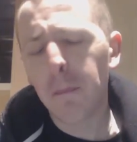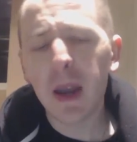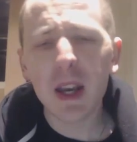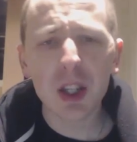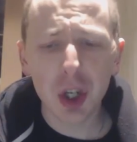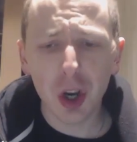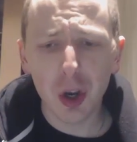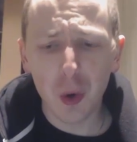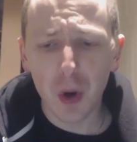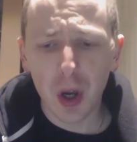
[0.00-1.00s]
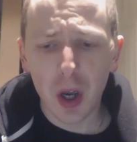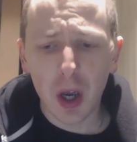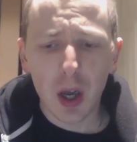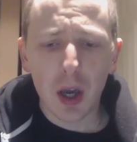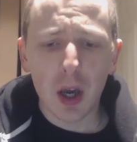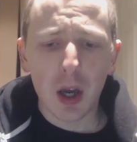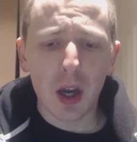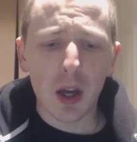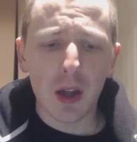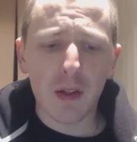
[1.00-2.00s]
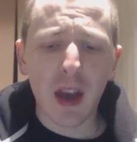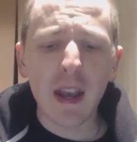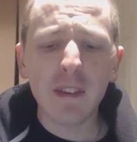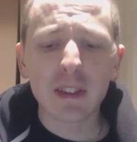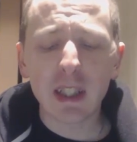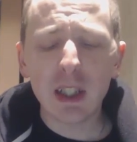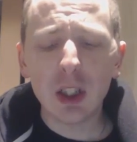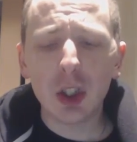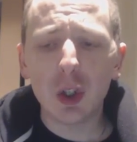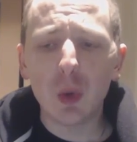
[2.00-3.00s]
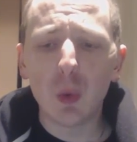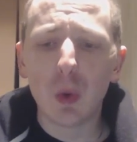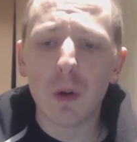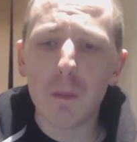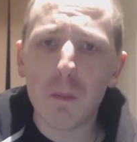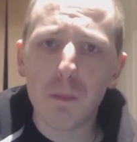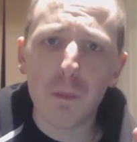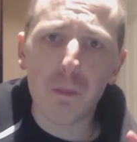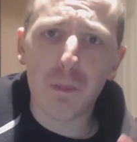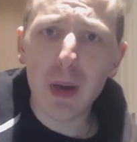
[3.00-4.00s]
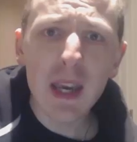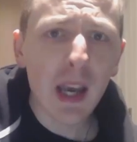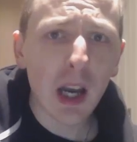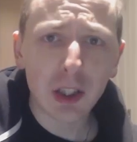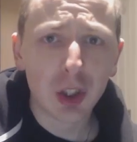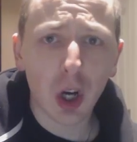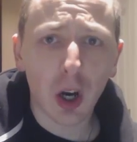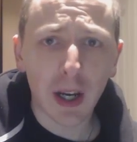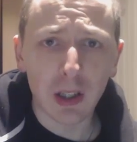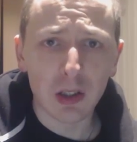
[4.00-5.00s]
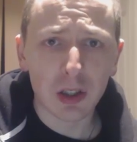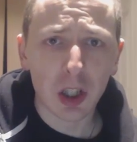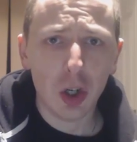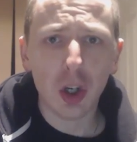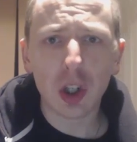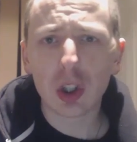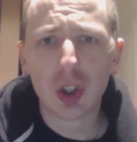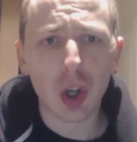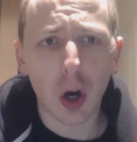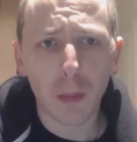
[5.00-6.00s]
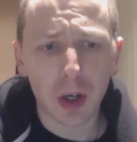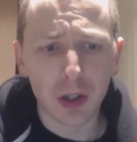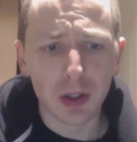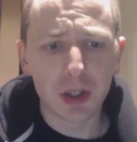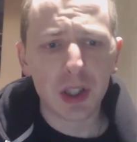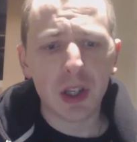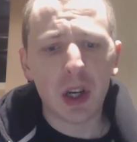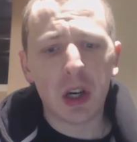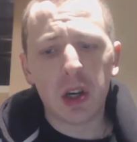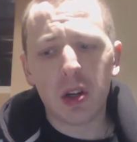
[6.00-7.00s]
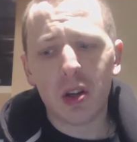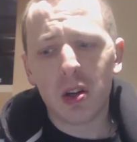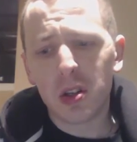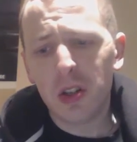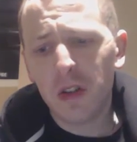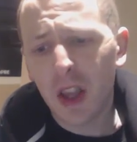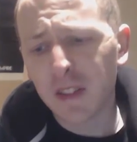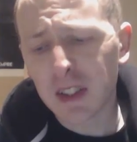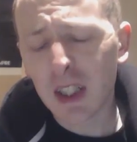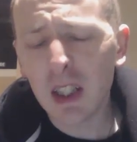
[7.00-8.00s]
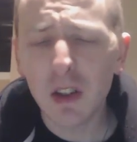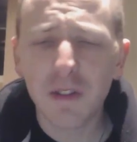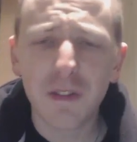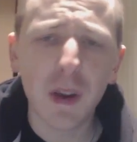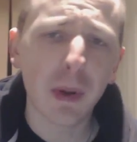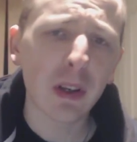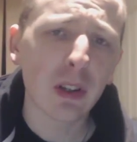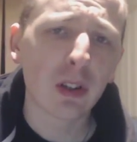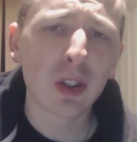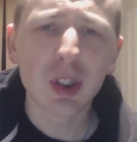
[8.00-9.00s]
Big Show, they've seen you be a giant, look dominant. They've seen you flipping